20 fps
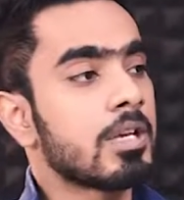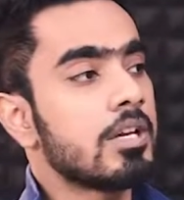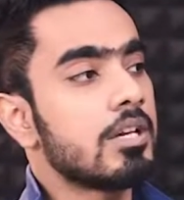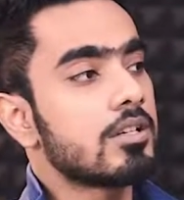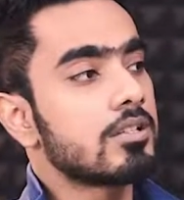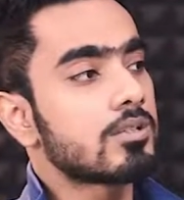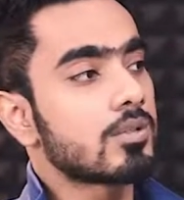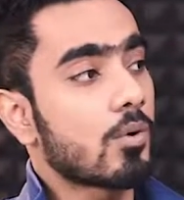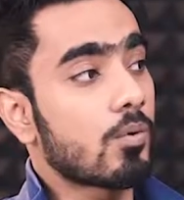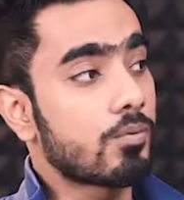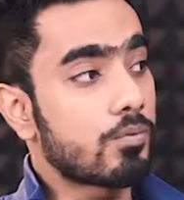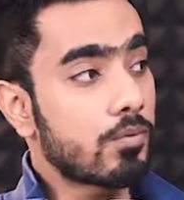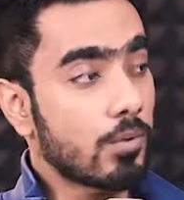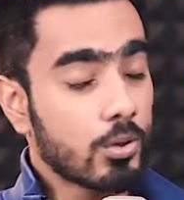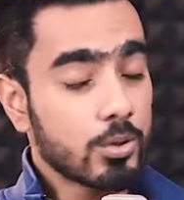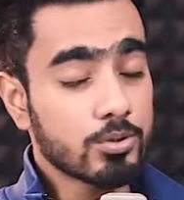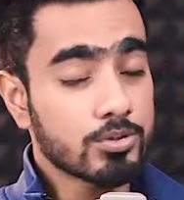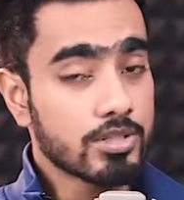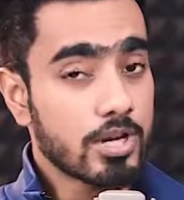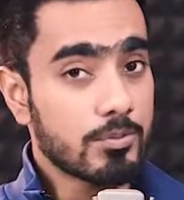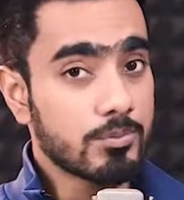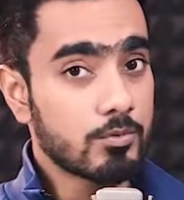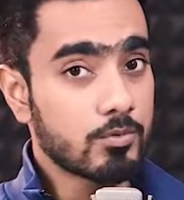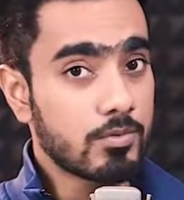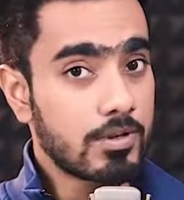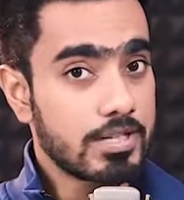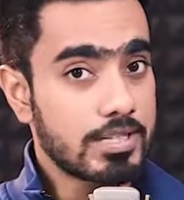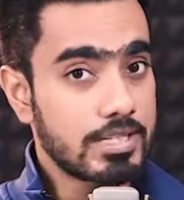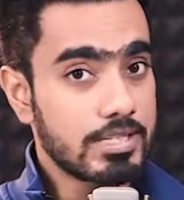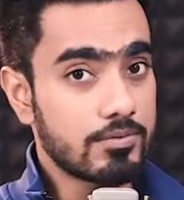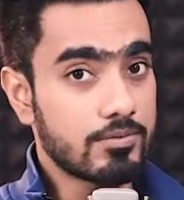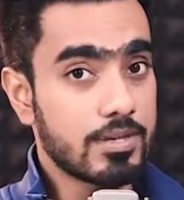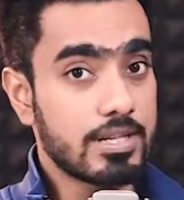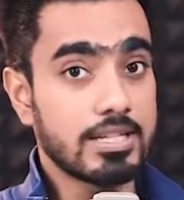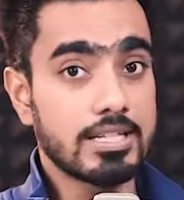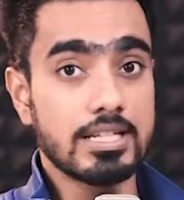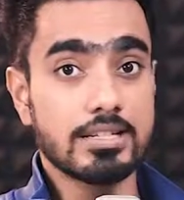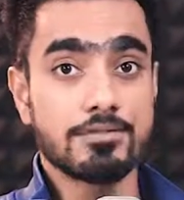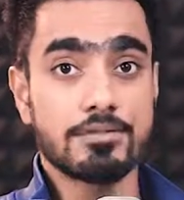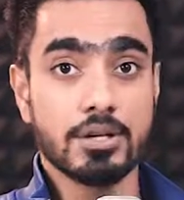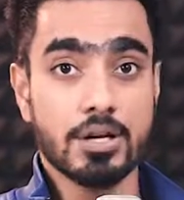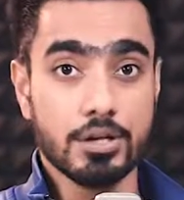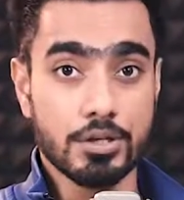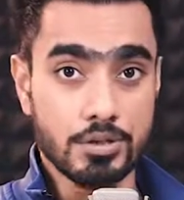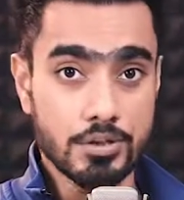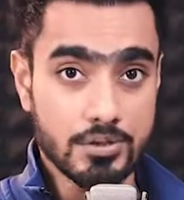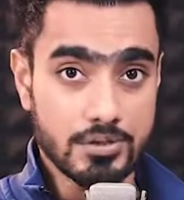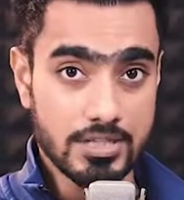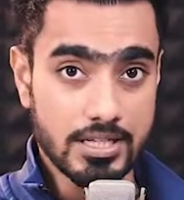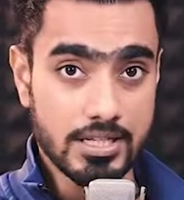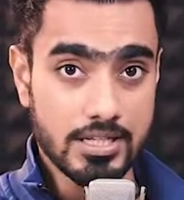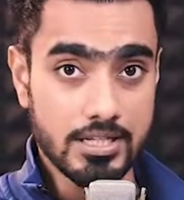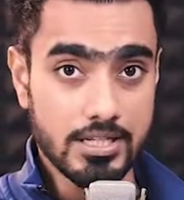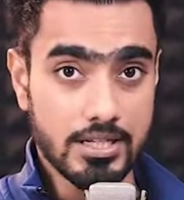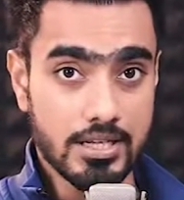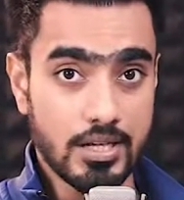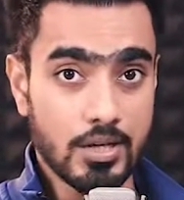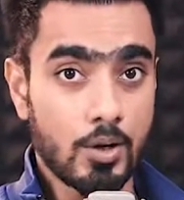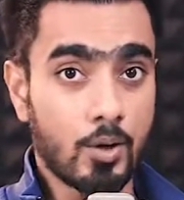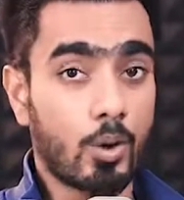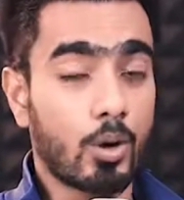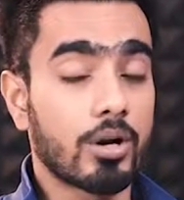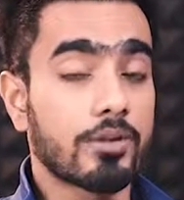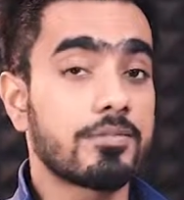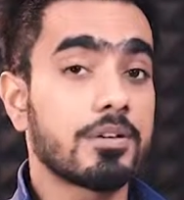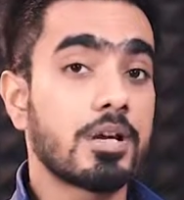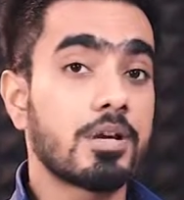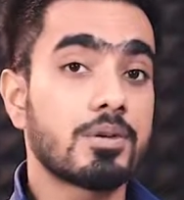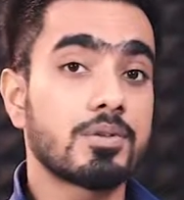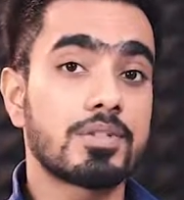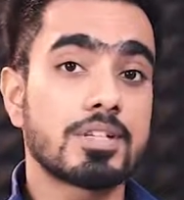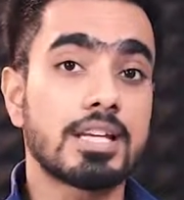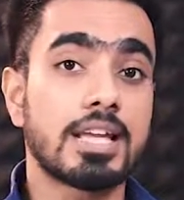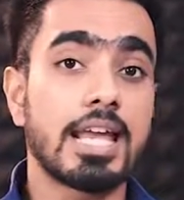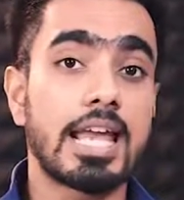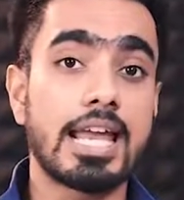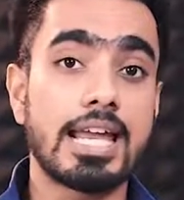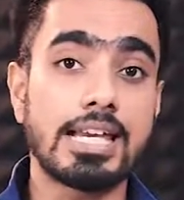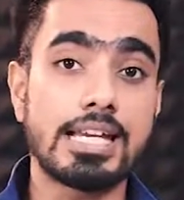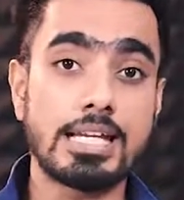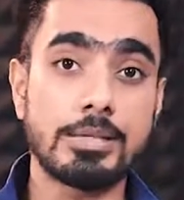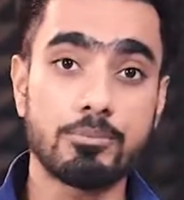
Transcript: So Photoshop 2020, if you're using, or if you're using any